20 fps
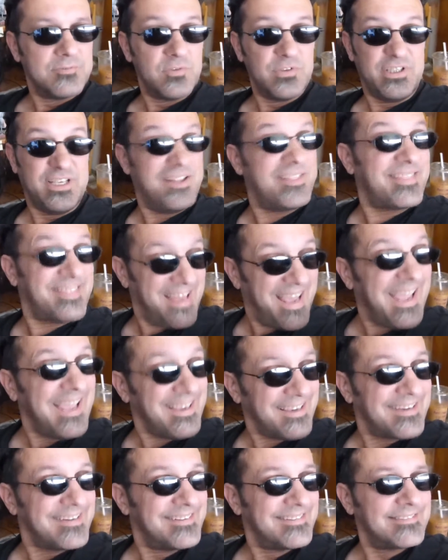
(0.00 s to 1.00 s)
You
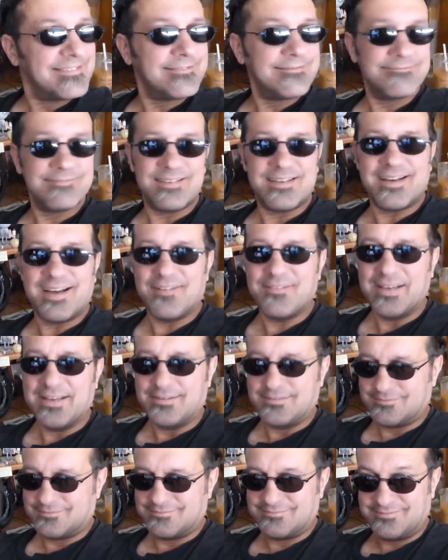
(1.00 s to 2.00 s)
think? I
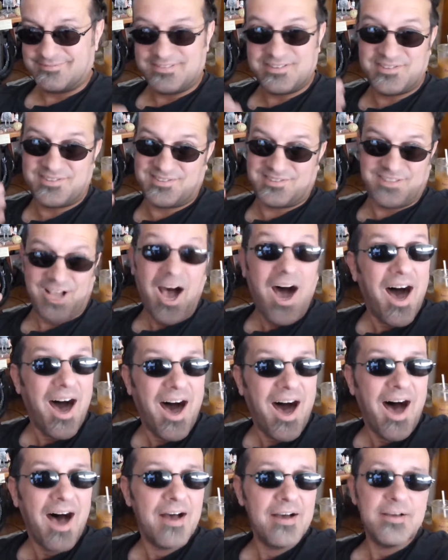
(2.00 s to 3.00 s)
mean,
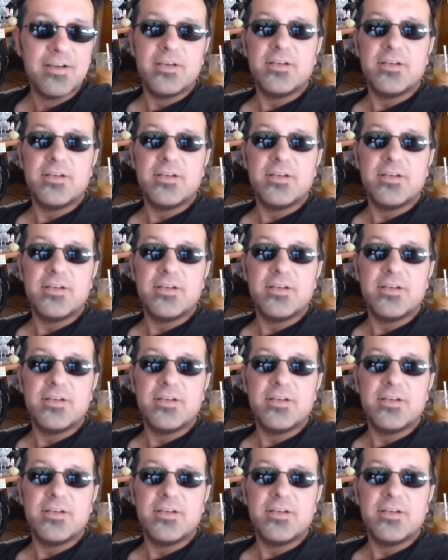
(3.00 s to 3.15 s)
duh.